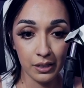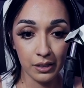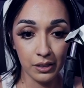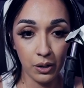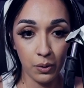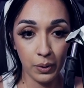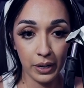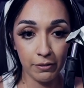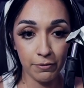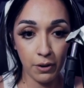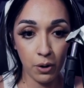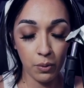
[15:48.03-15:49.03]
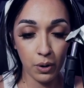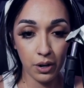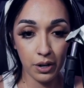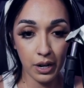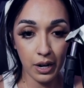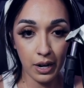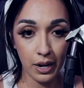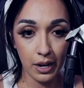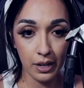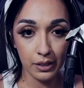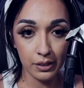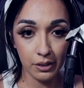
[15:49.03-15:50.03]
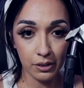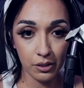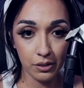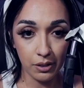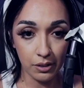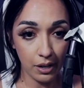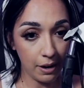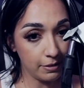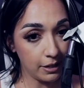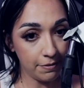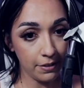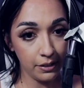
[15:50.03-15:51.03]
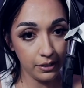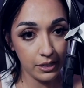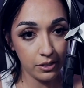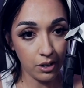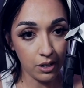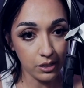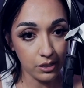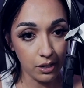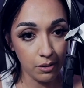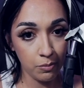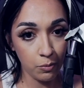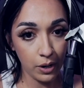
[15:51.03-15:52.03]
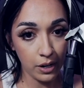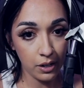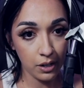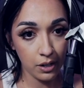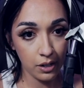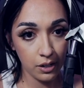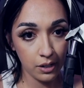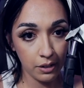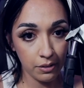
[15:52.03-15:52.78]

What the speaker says: Going forward, I've definitely saw some where, here we